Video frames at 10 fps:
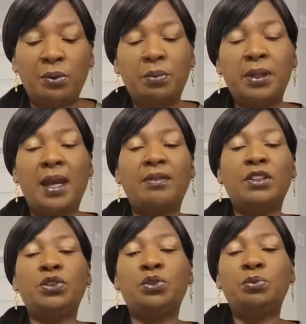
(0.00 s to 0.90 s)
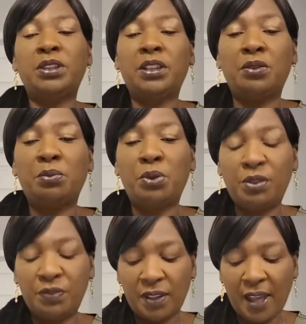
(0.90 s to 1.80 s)
and we'll be having a Zoom
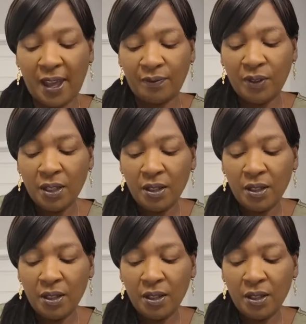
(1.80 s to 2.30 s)
ceremony for that.